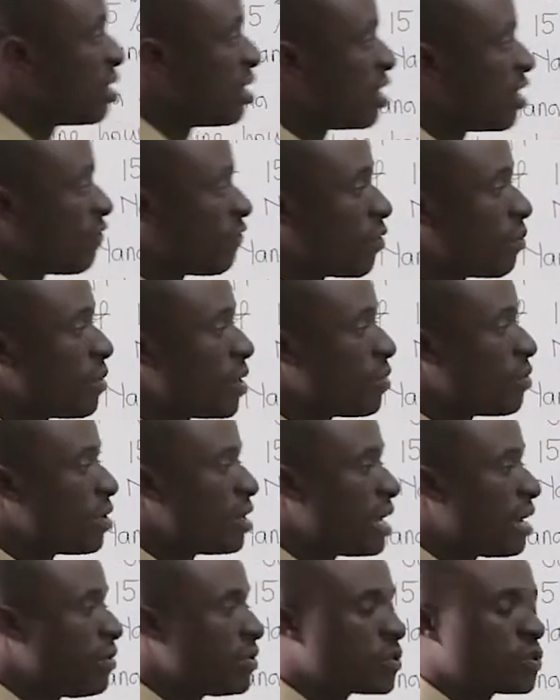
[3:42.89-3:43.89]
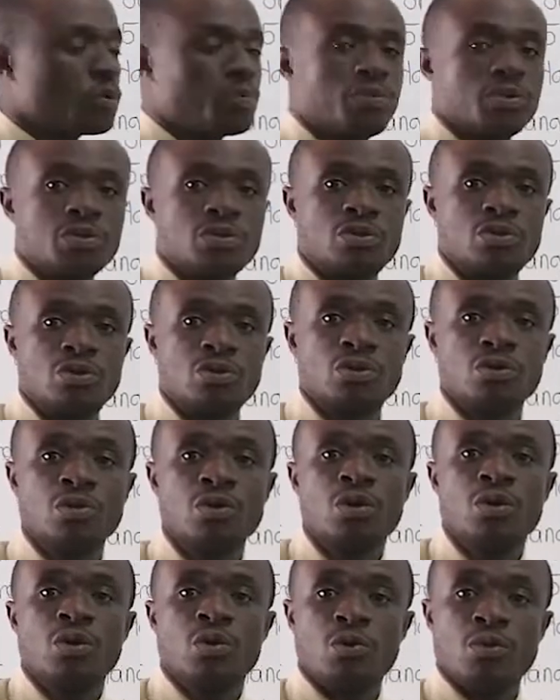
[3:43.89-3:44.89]
Now, from here, what are we supposed to do?
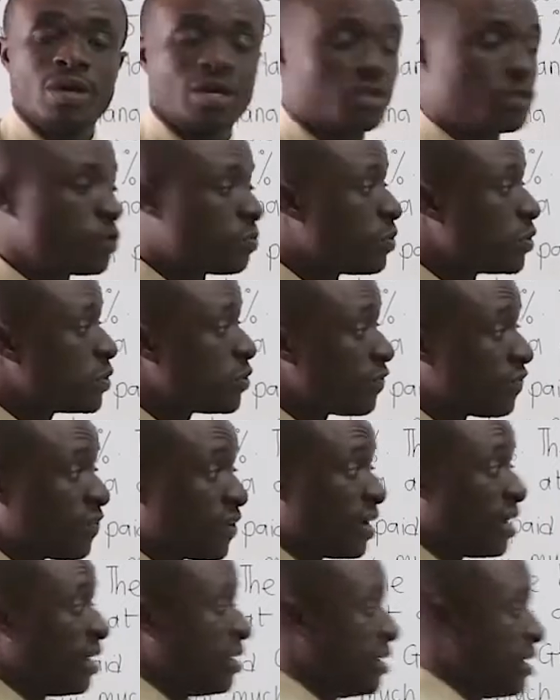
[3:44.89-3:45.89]
We are supposed to find